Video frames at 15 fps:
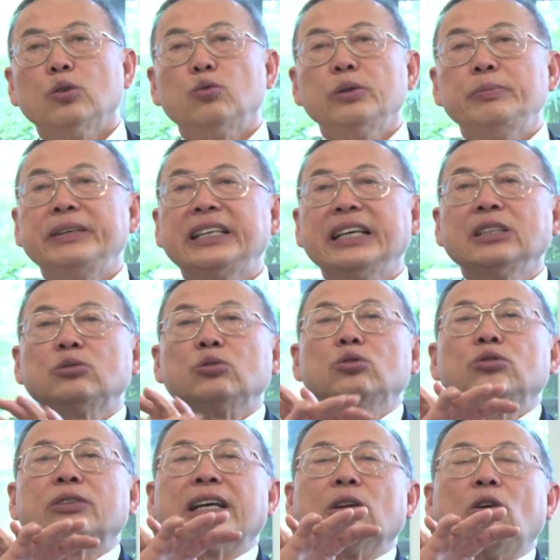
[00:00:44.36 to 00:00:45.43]
We begin to
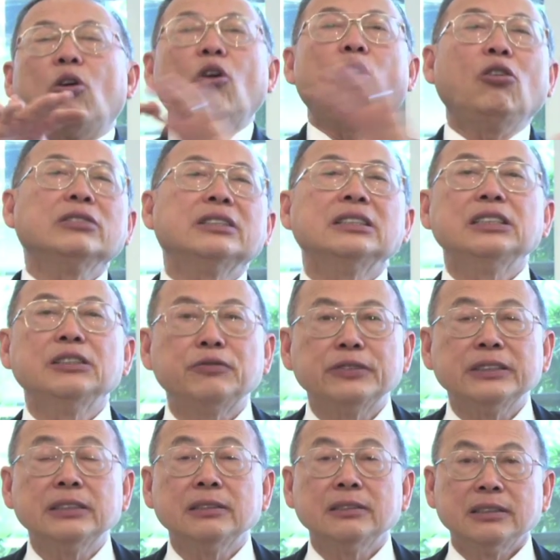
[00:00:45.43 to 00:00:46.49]
look at all the
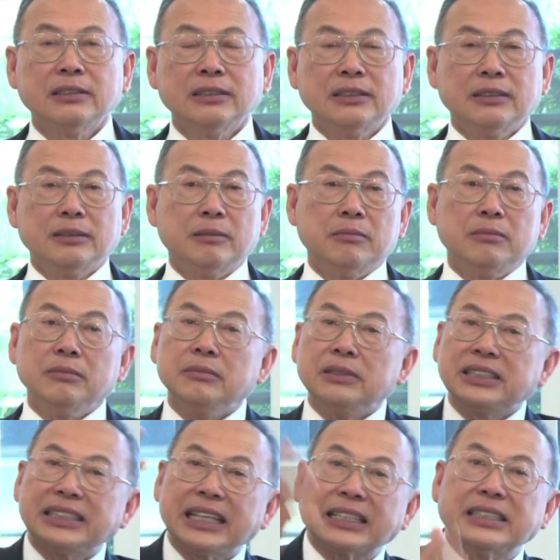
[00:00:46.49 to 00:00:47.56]
different
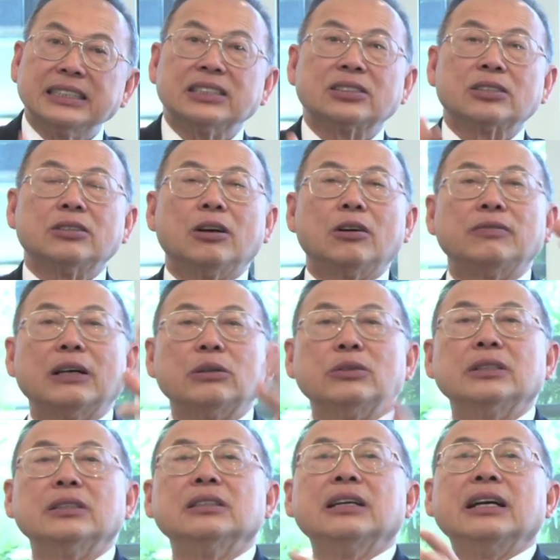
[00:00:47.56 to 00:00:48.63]
sectors of
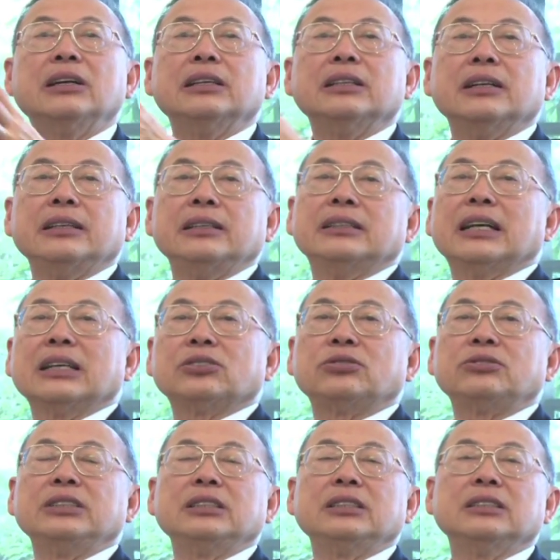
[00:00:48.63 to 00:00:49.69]
our
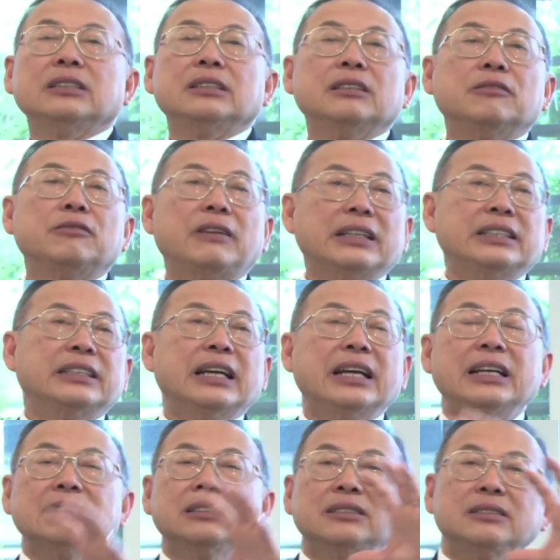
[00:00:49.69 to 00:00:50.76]
industry,
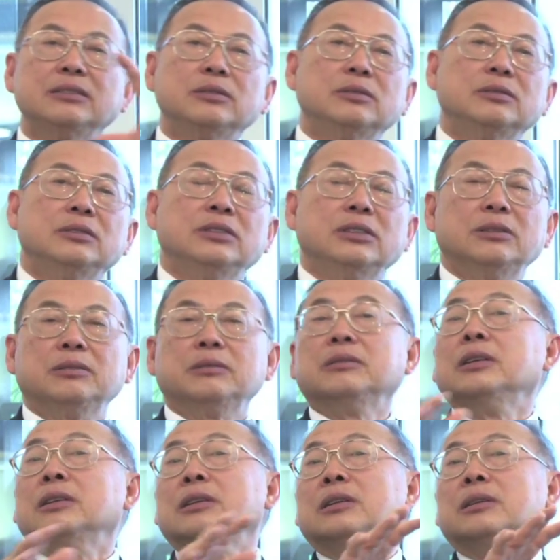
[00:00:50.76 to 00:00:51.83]
finance,
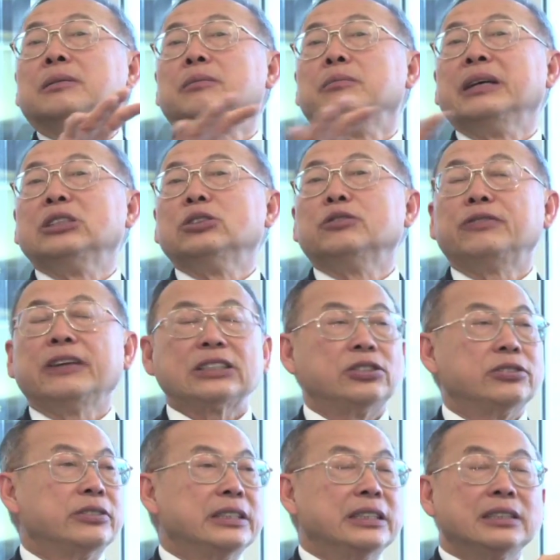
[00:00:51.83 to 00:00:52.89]

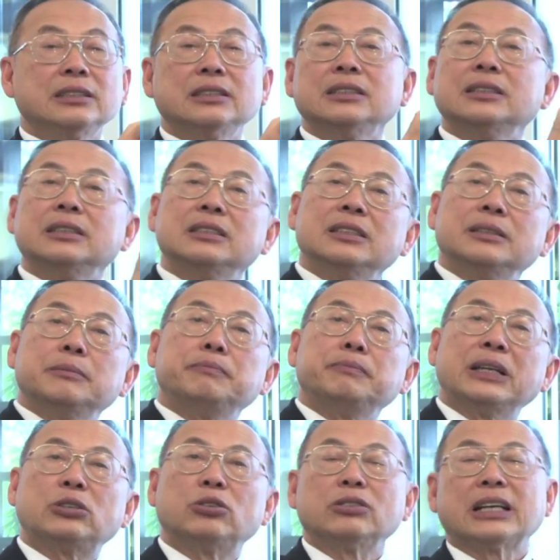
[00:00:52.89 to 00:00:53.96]
manufacturing,
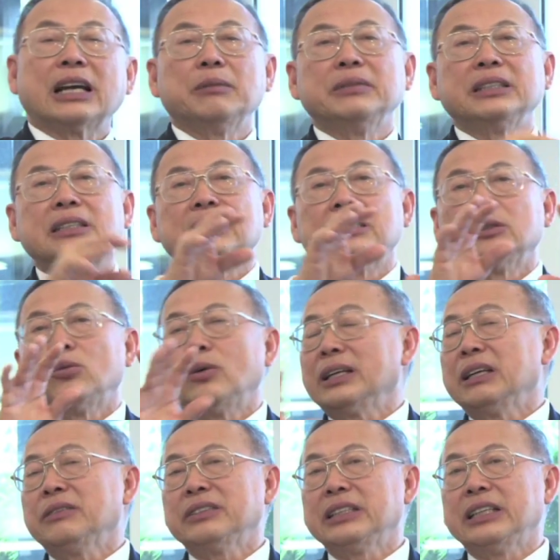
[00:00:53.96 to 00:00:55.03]
petrochemical,
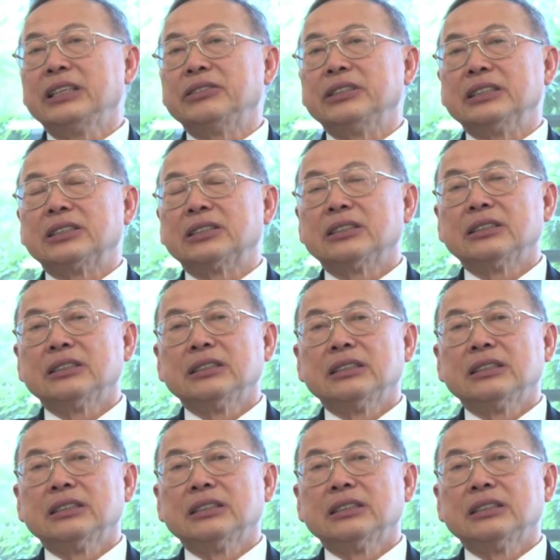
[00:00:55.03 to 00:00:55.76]
whatever areas.